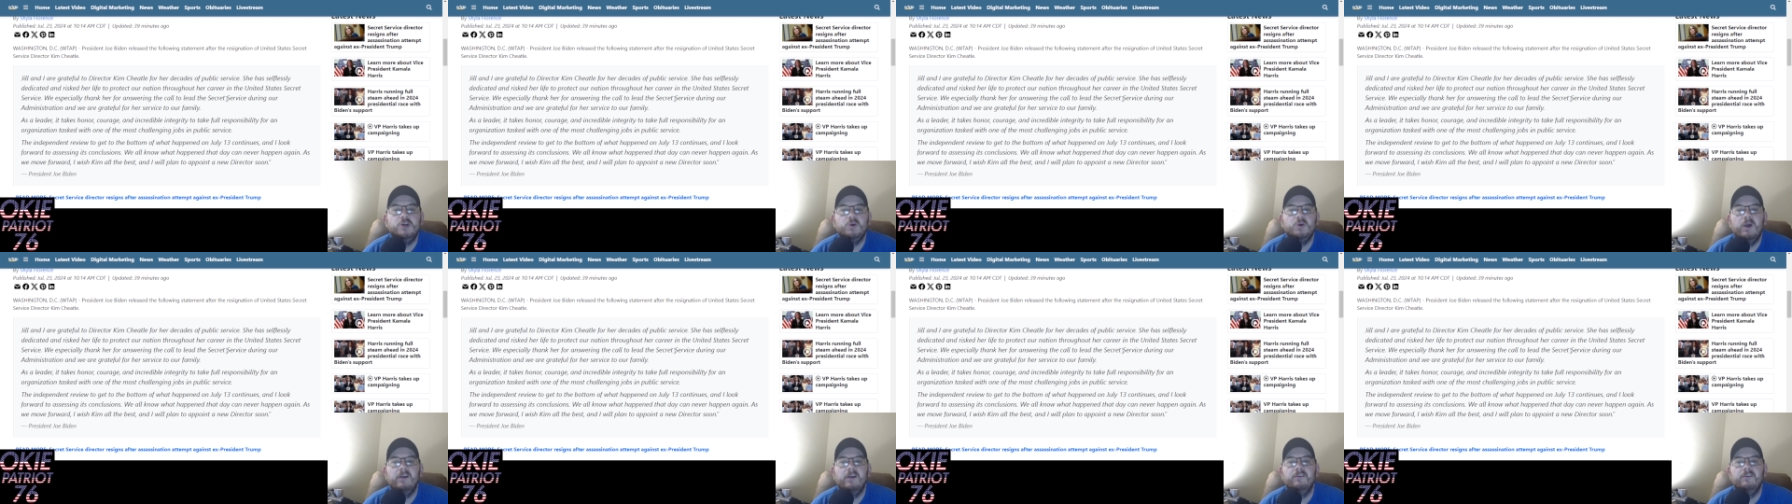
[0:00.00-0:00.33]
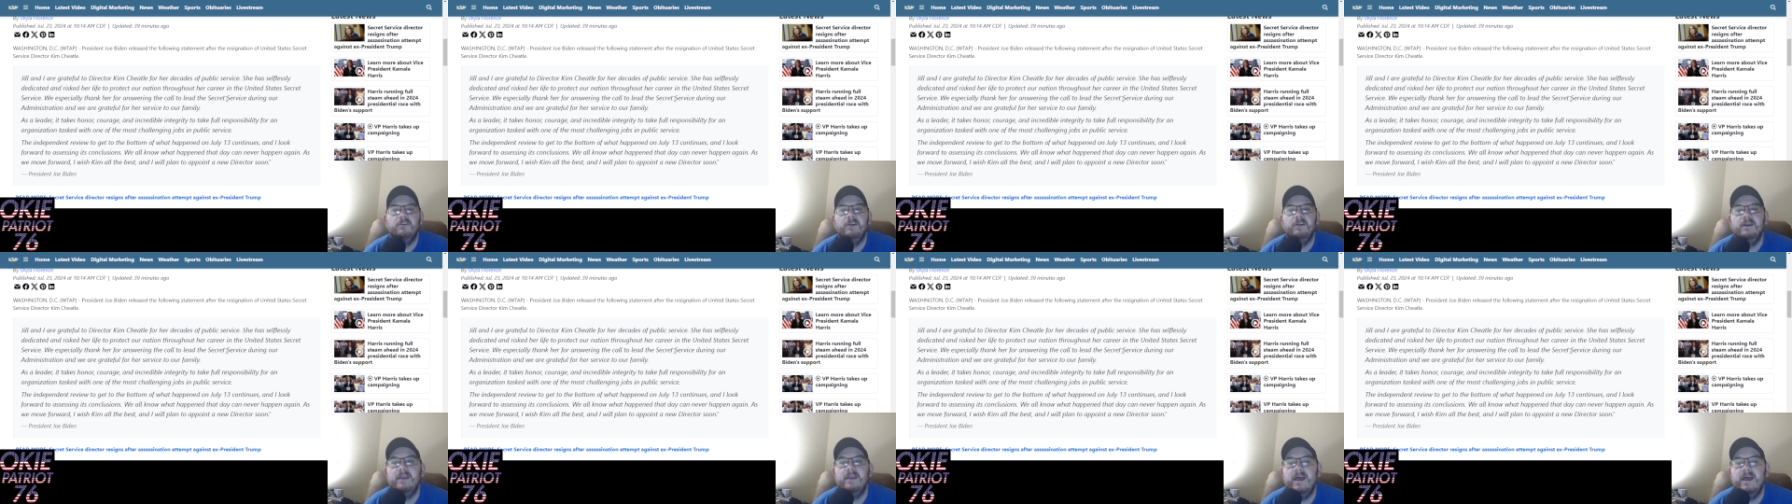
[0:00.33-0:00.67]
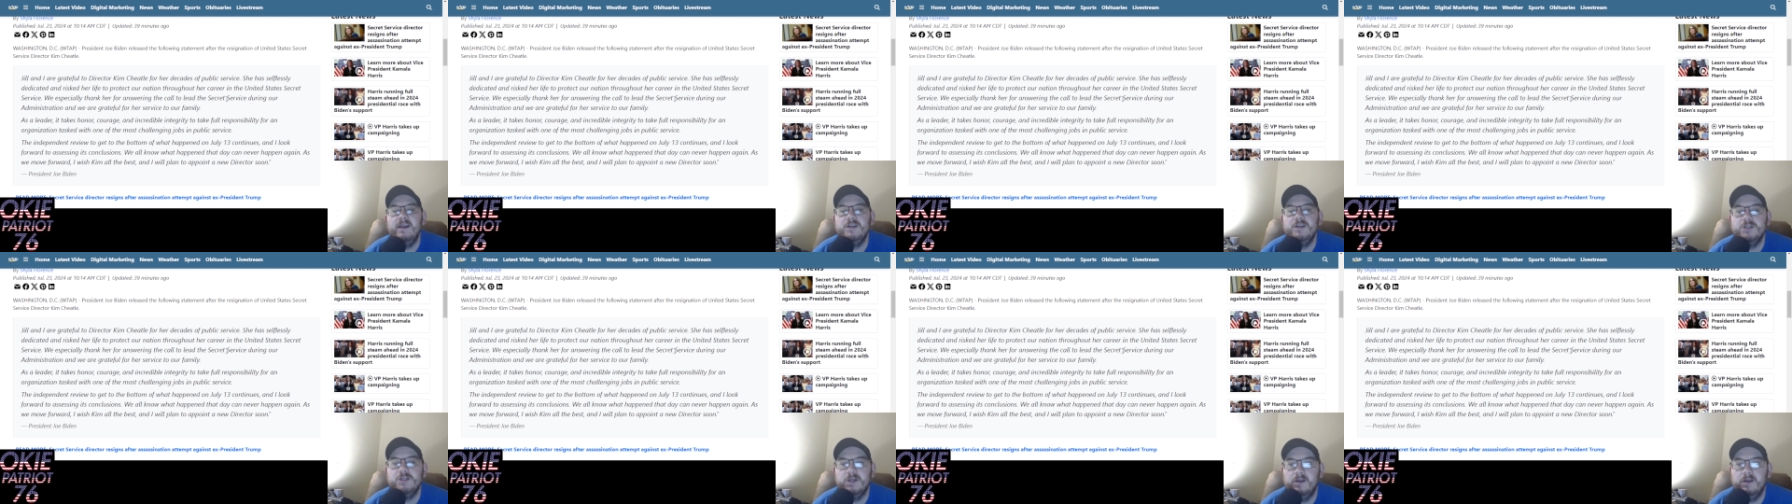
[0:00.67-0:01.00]
to address the
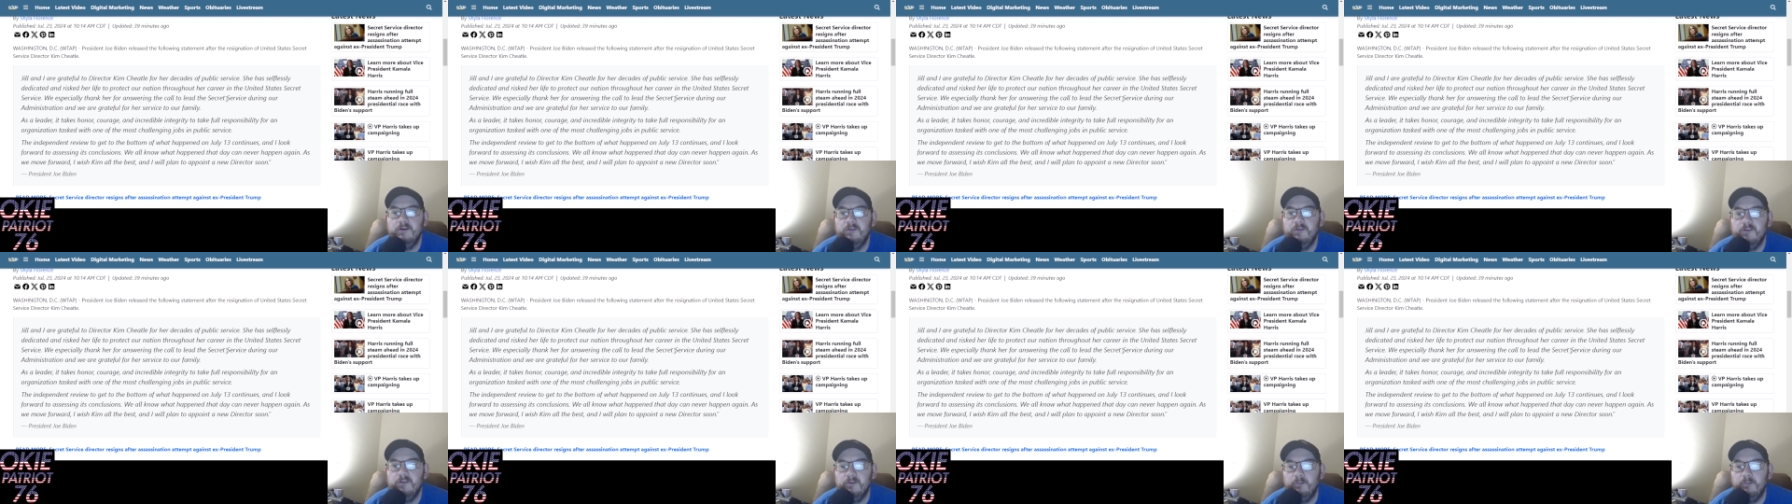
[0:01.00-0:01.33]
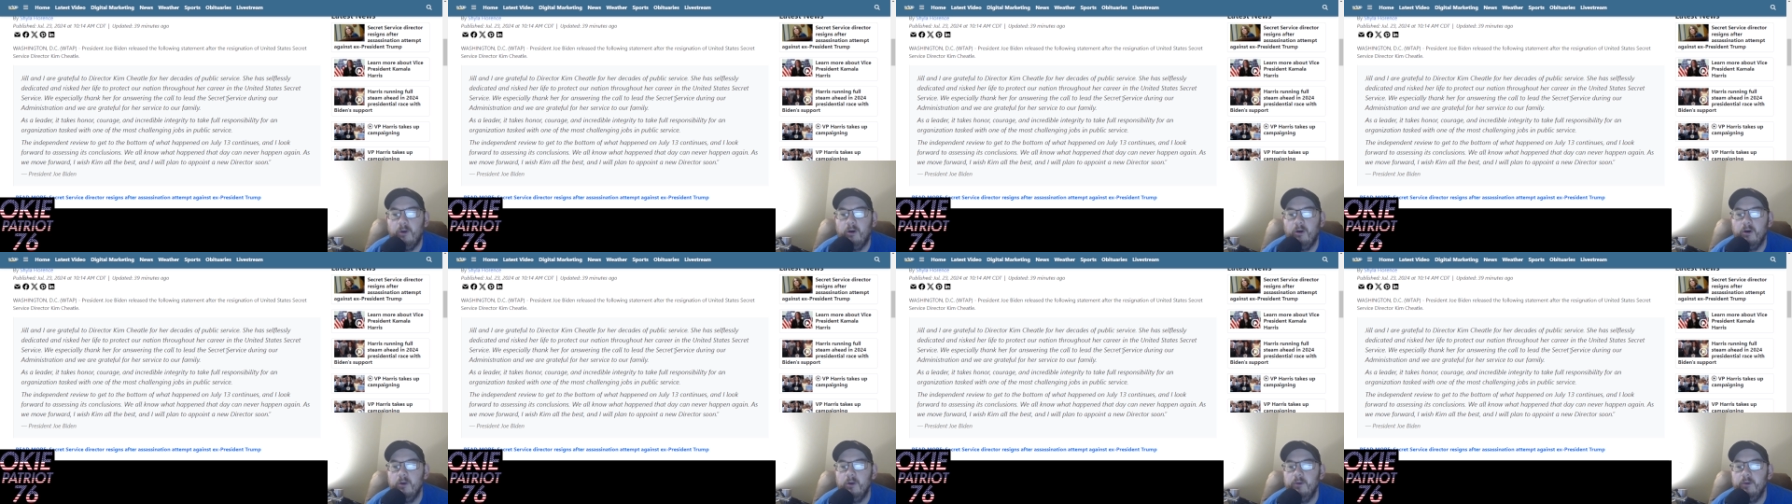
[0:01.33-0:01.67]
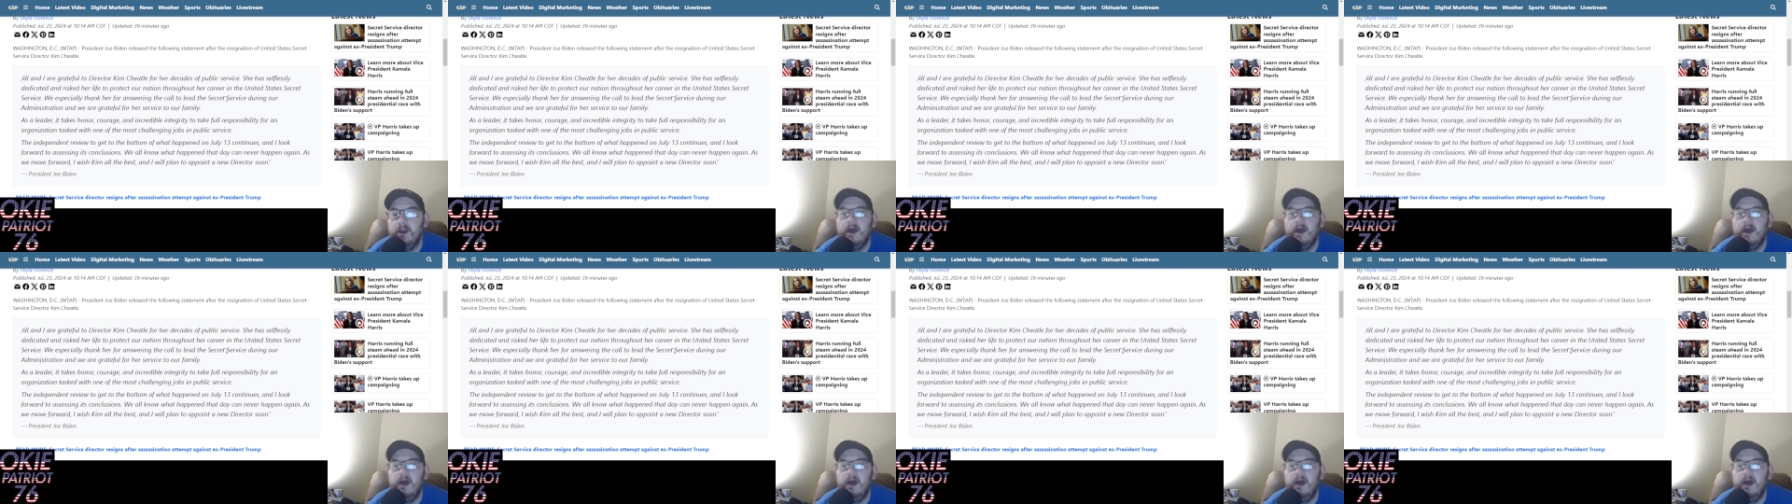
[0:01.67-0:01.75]
nation tomorrow